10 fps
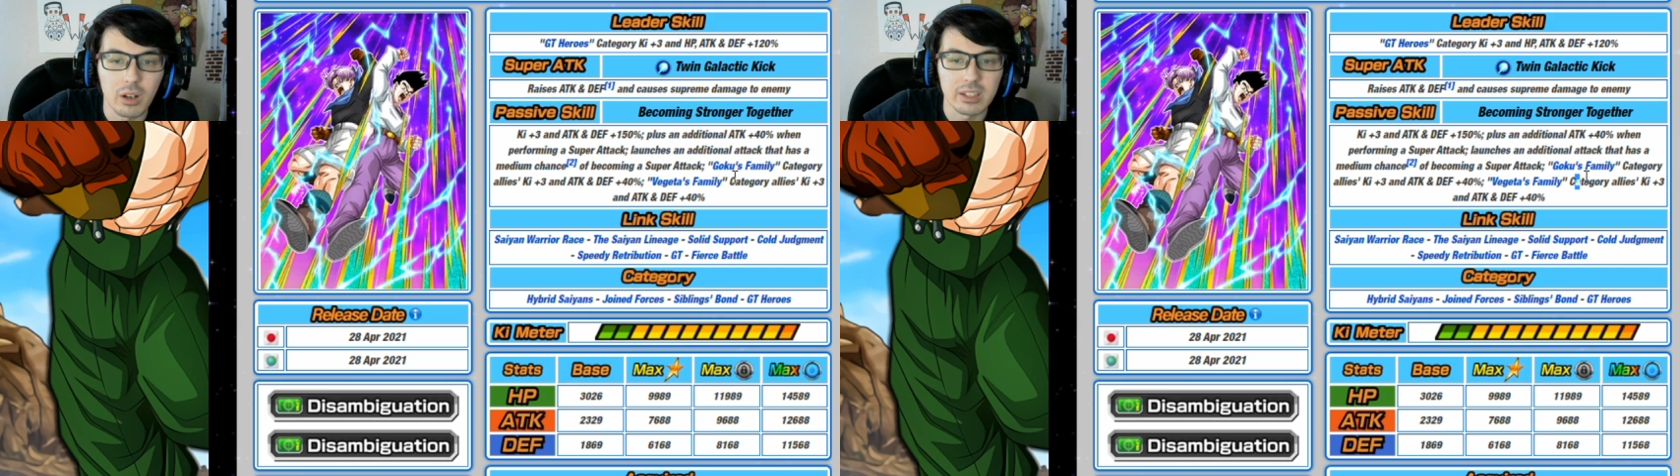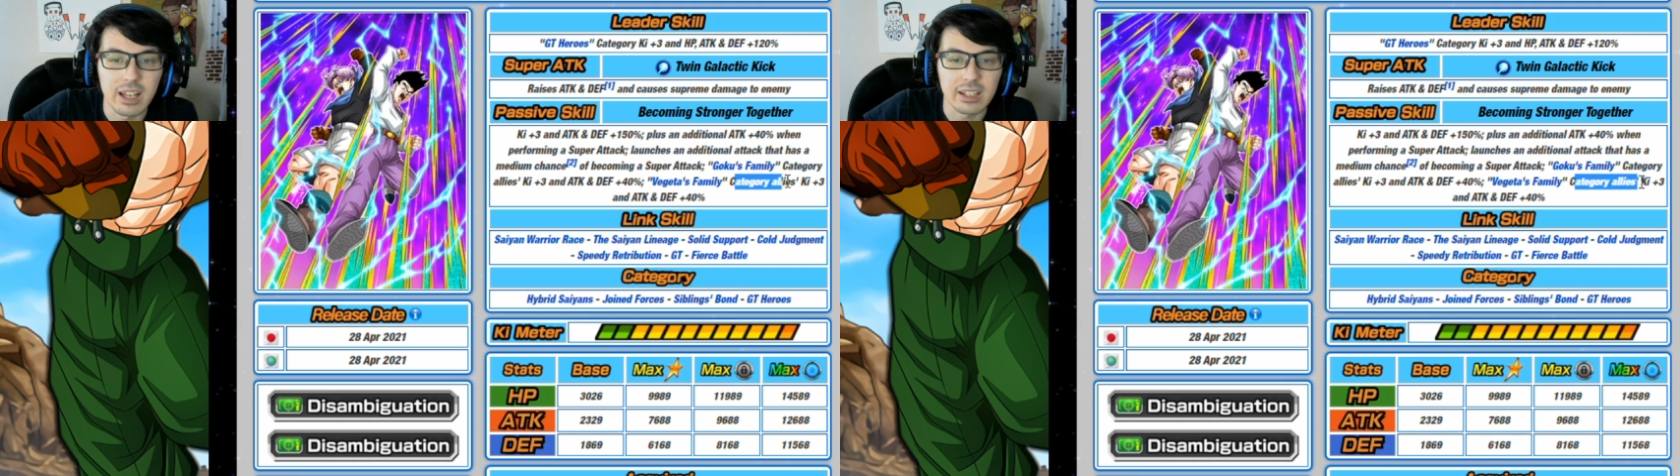
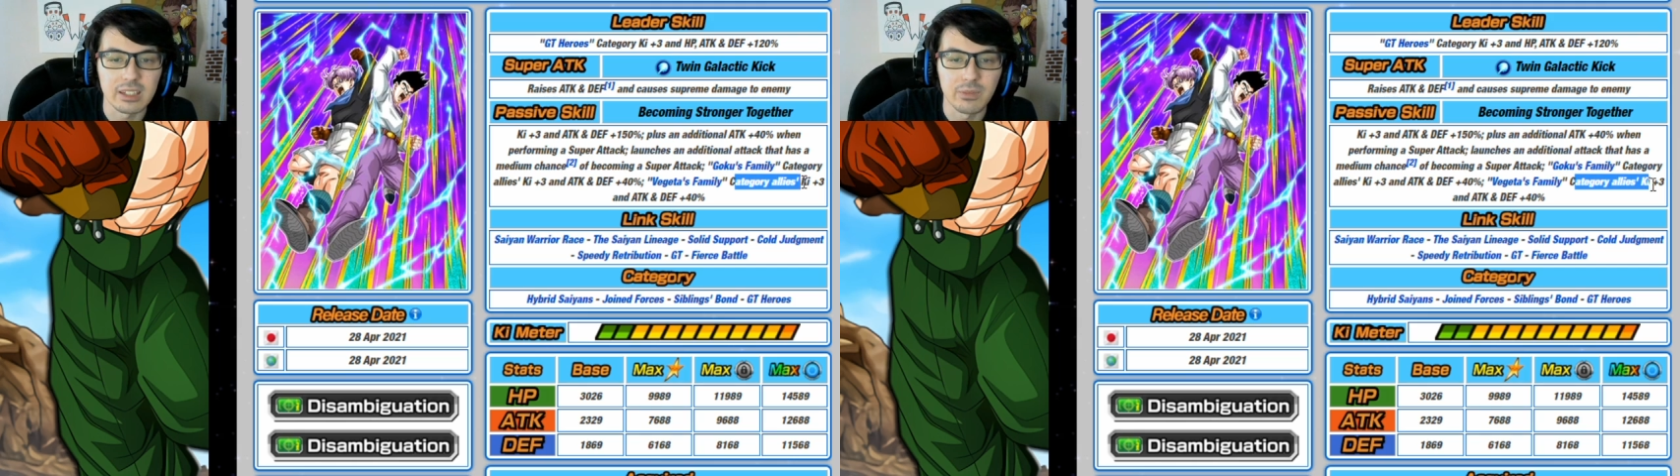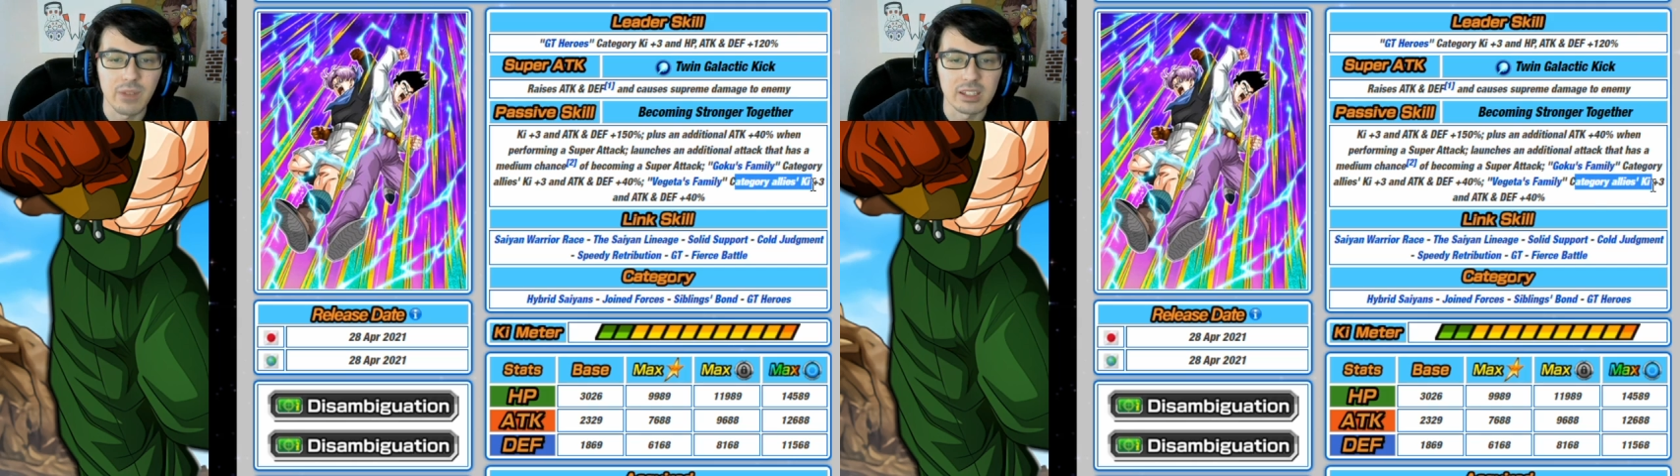Attack
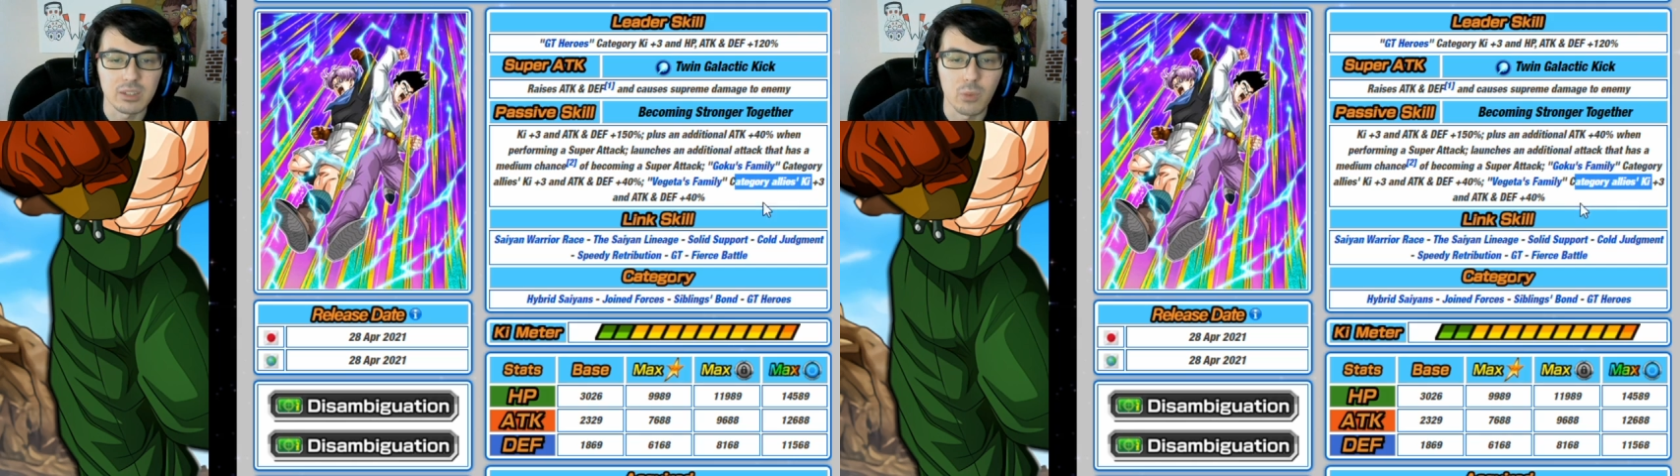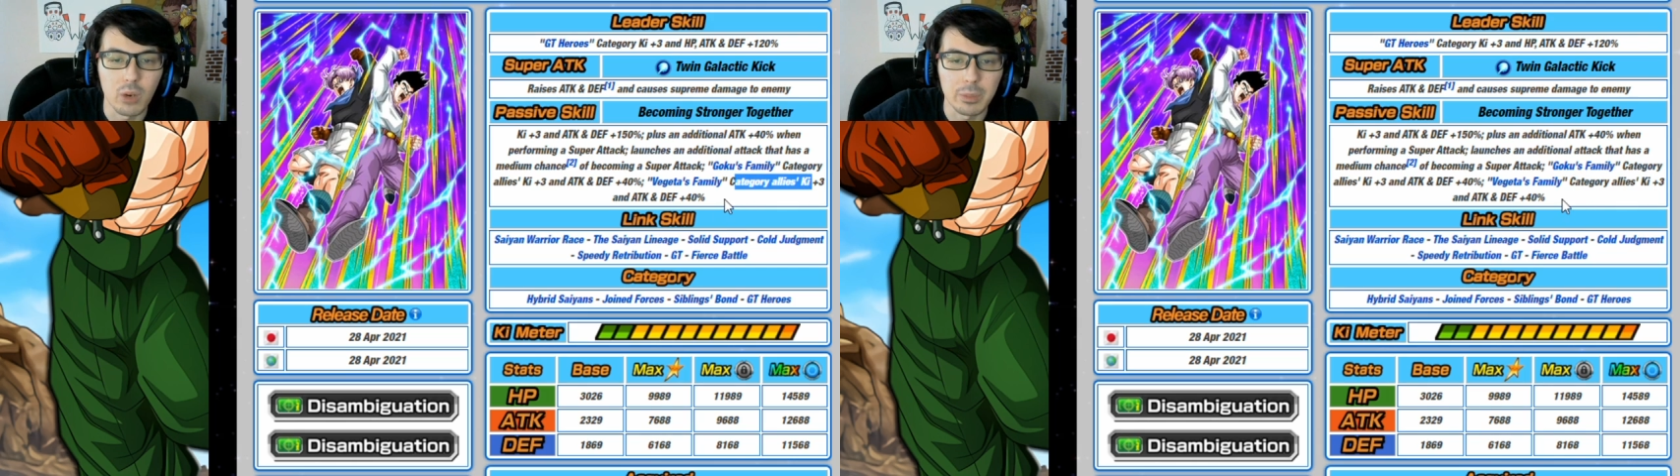and defense
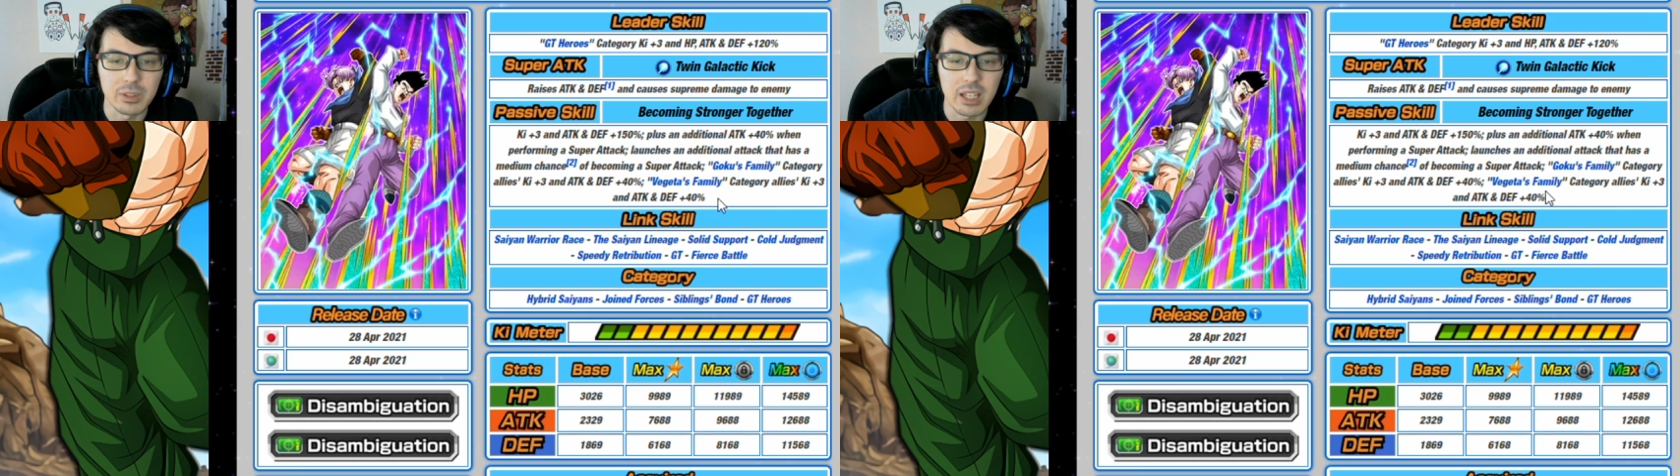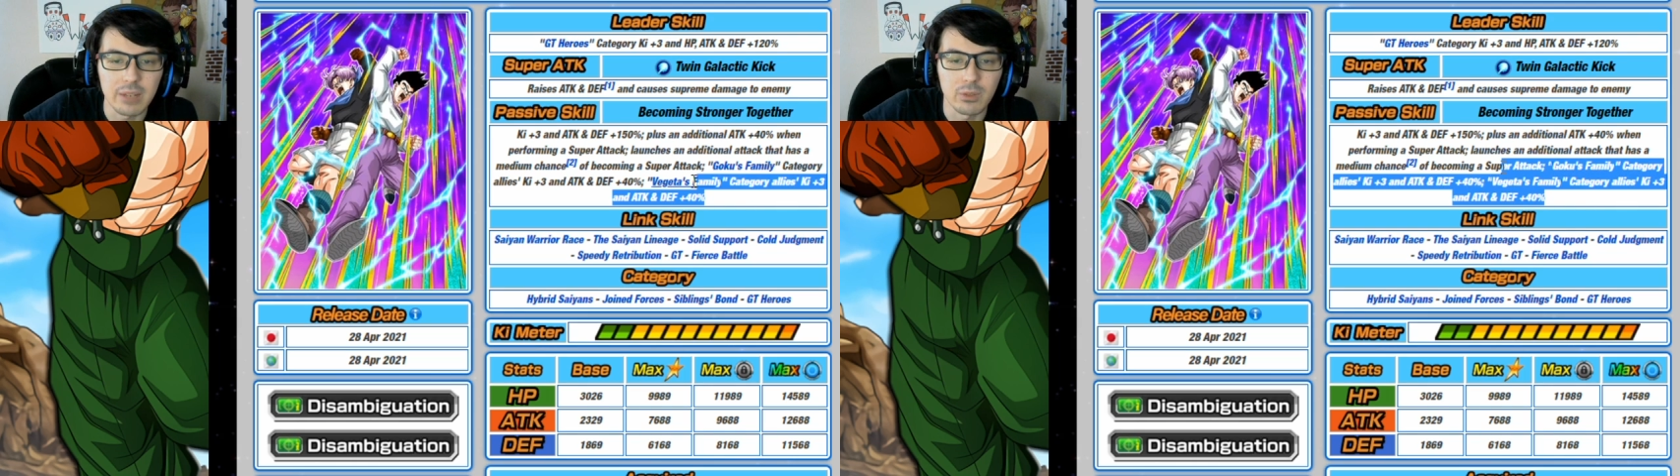40%